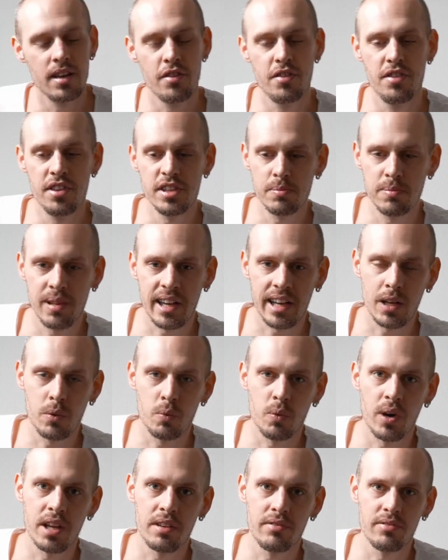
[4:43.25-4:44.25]
This black and
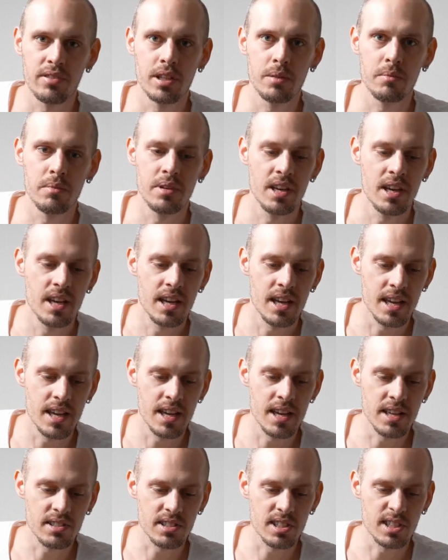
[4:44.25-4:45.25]
white film
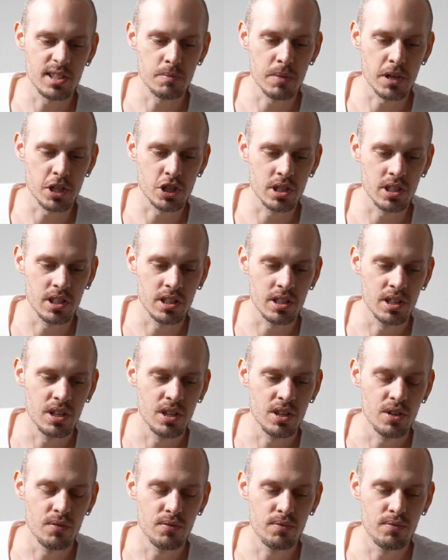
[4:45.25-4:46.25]
is special
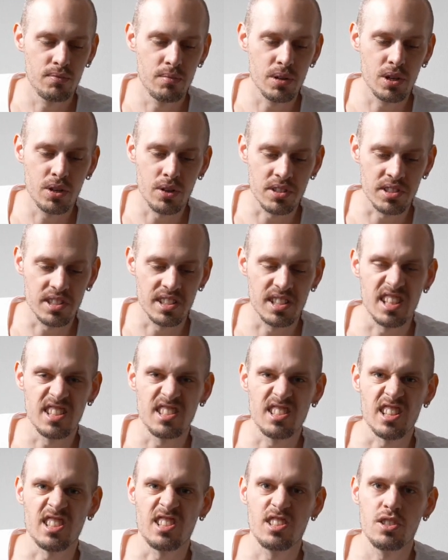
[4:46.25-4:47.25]
because it
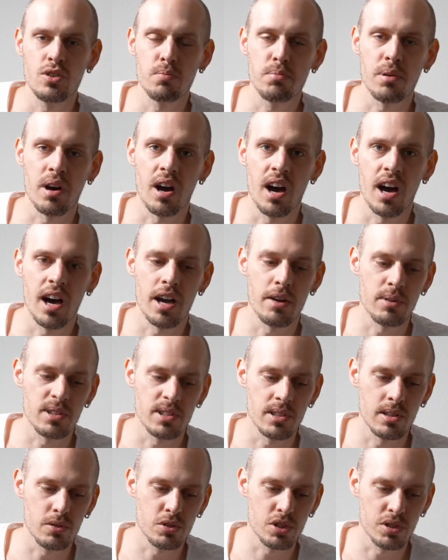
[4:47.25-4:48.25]
is a super high
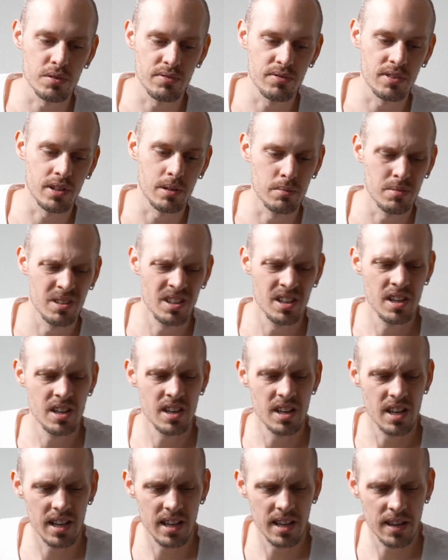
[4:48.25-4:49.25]
resolution film.
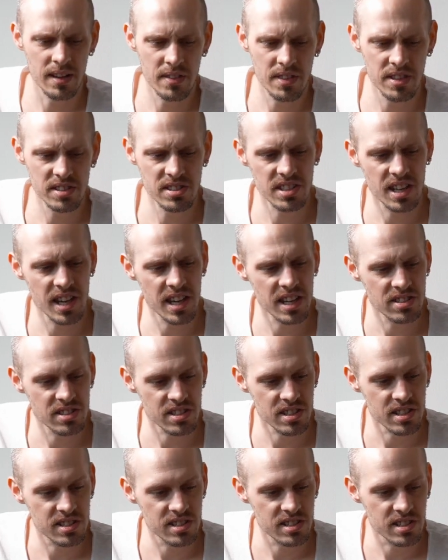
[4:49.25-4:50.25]
In this case,
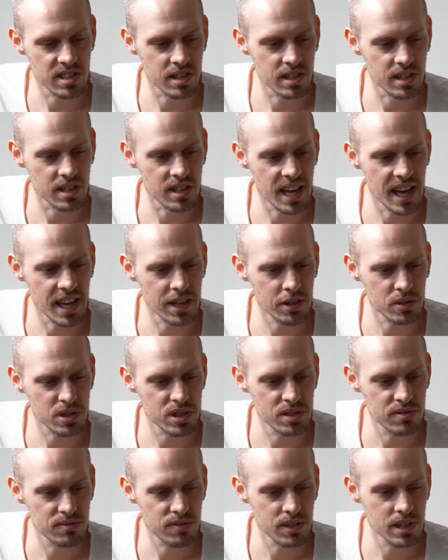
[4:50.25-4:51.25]
it's an
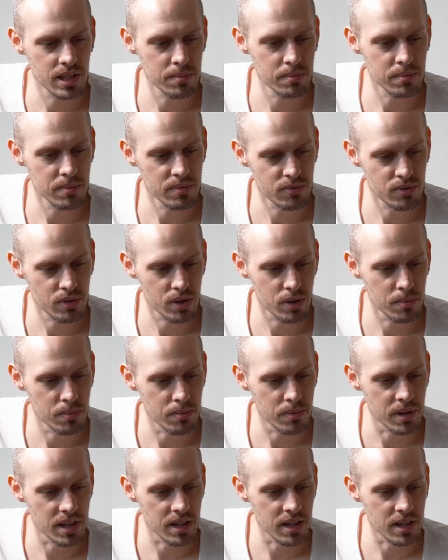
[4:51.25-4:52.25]
ADOX film
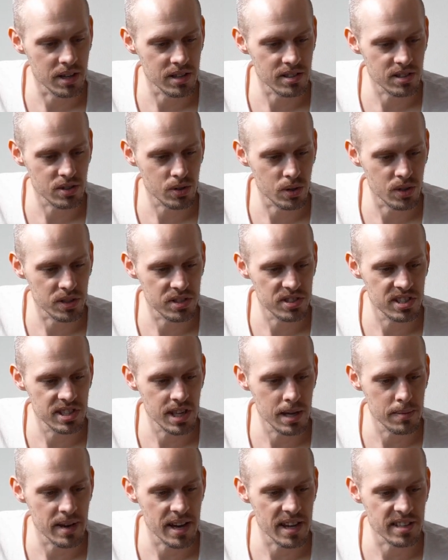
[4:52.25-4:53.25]
from, it's called
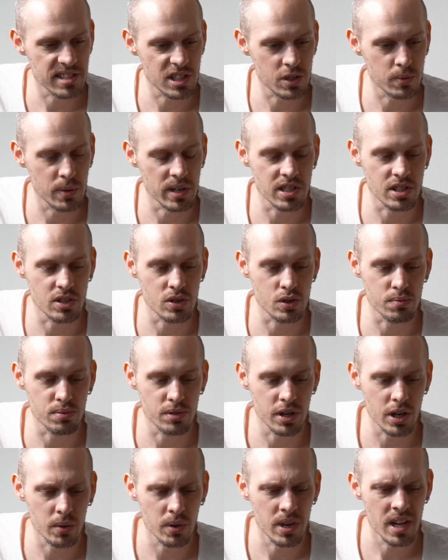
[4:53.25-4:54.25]
CMS22
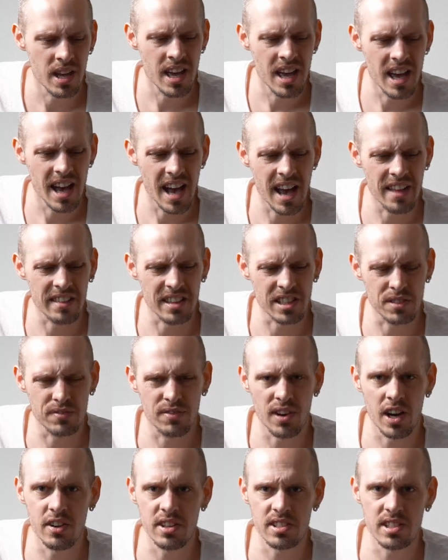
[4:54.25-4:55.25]
Pro, and as
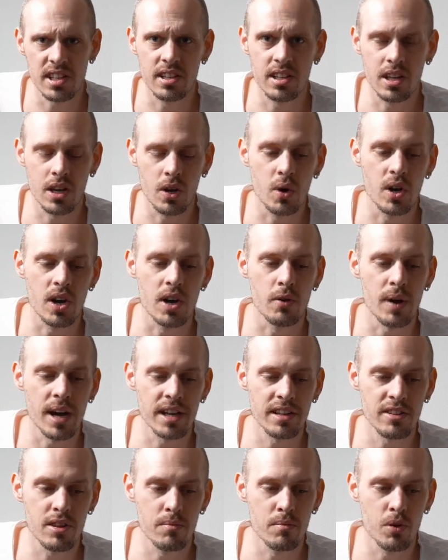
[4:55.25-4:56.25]
far as I know,
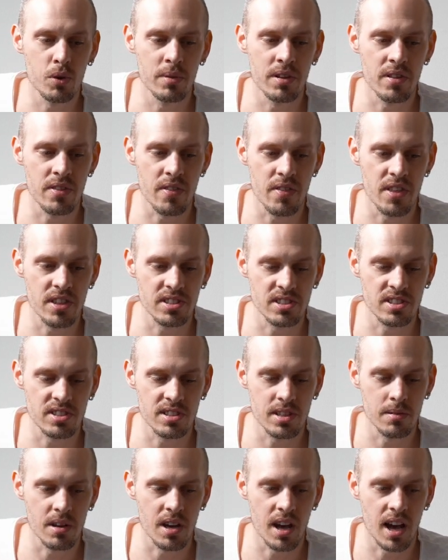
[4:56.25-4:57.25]
right at the moment, this is
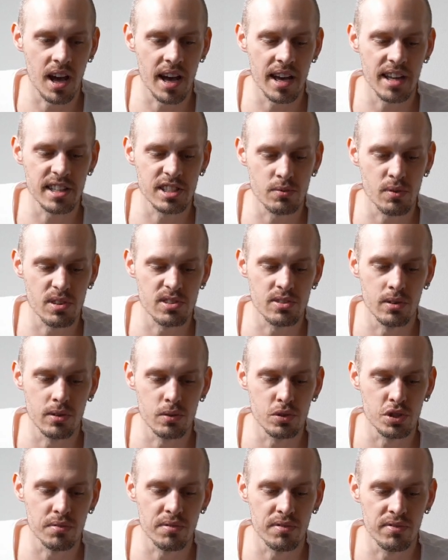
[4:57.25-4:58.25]
the highest
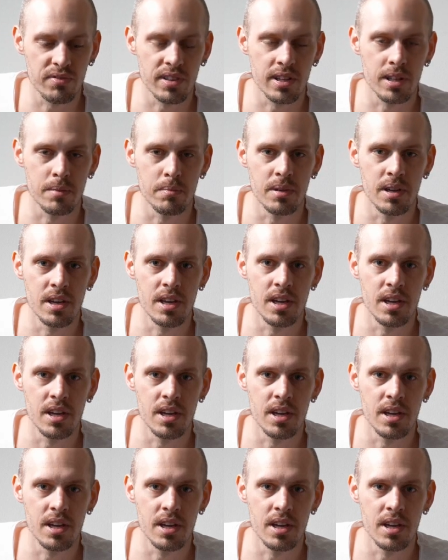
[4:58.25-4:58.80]
resolution film